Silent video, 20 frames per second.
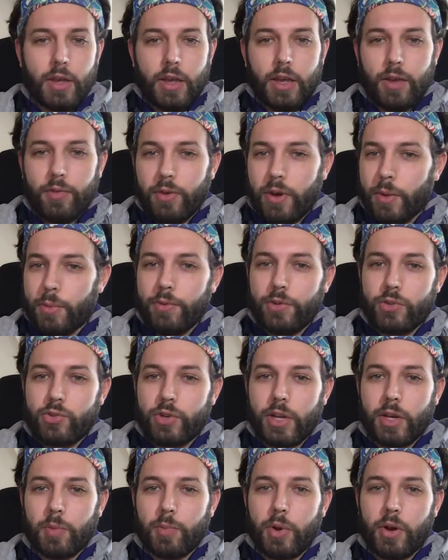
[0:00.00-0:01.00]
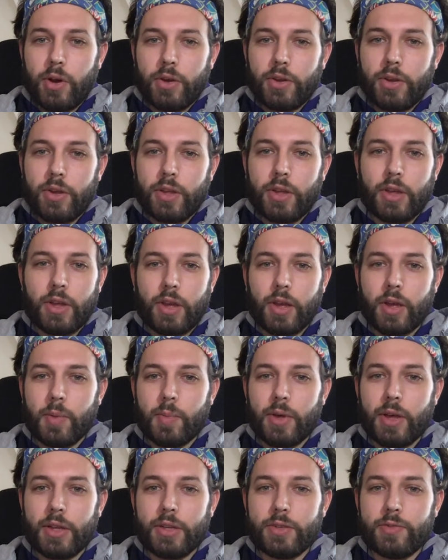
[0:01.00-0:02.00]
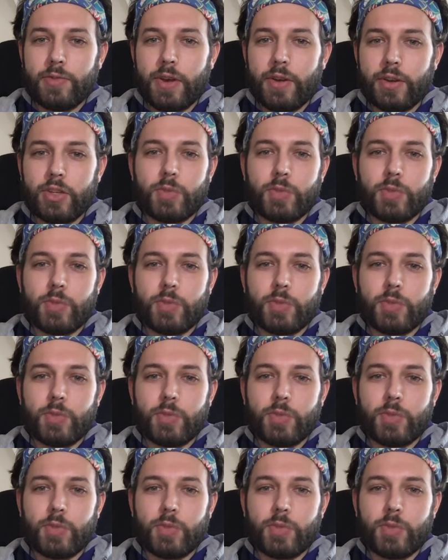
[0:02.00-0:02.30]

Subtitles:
If you're out with a training partner and they're